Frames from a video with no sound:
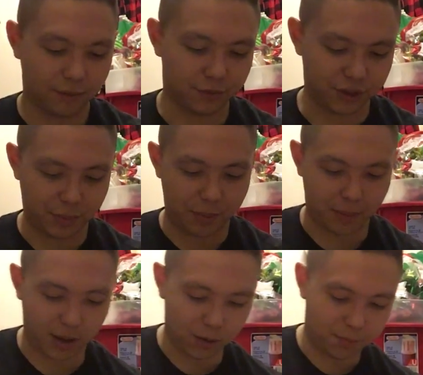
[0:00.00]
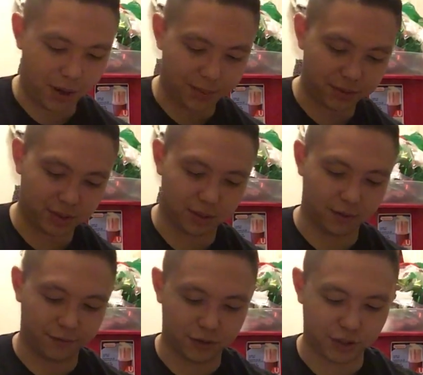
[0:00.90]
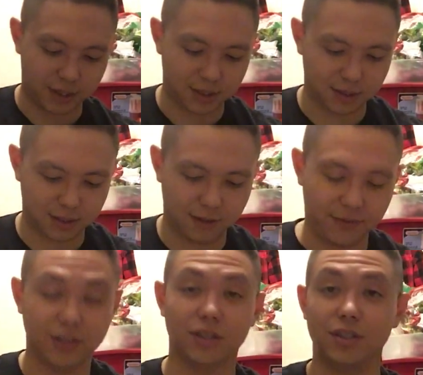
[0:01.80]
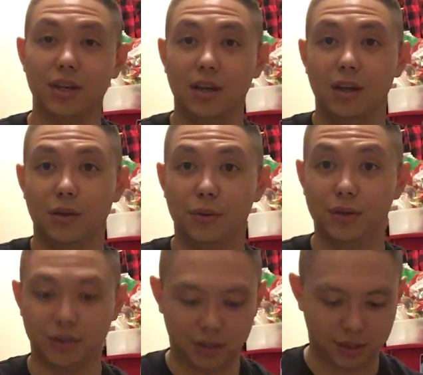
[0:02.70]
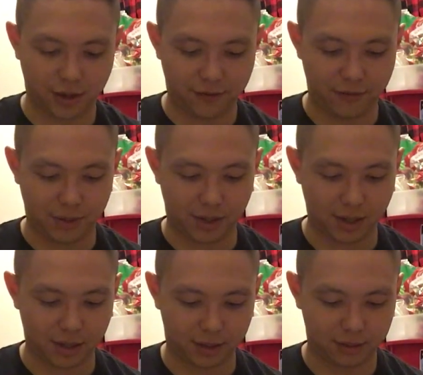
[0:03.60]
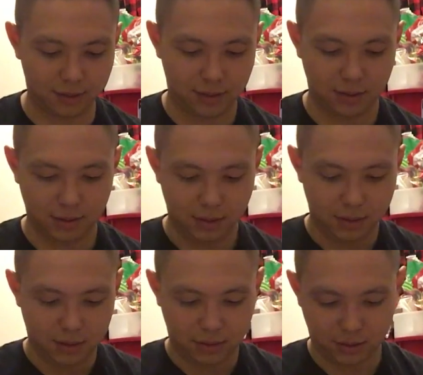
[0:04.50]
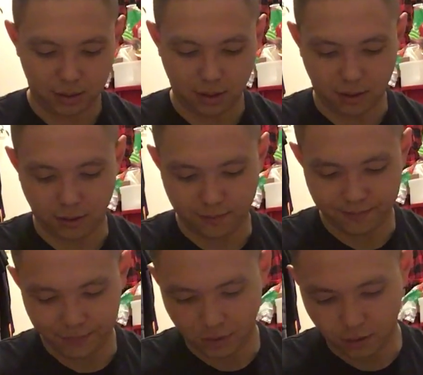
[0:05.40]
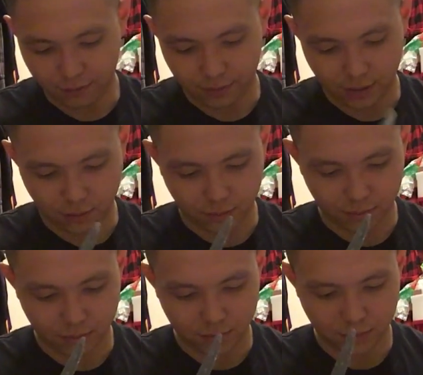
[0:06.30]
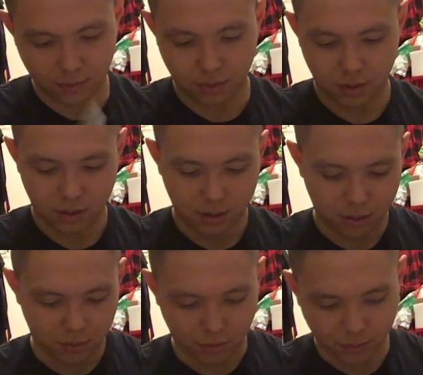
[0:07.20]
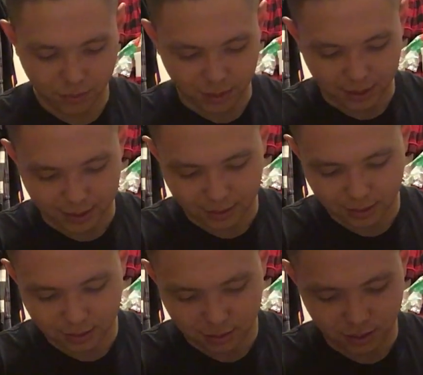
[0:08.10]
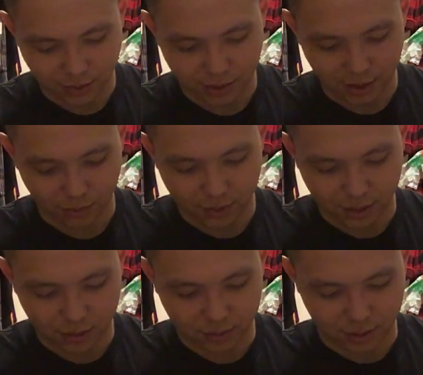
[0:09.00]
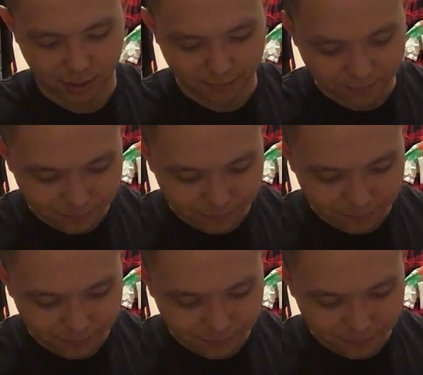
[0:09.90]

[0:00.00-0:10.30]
for shipping my own pops for trades and stuff. I just reuse the stuff I've been getting. So hopefully I don't ruin these, so I can reuse them.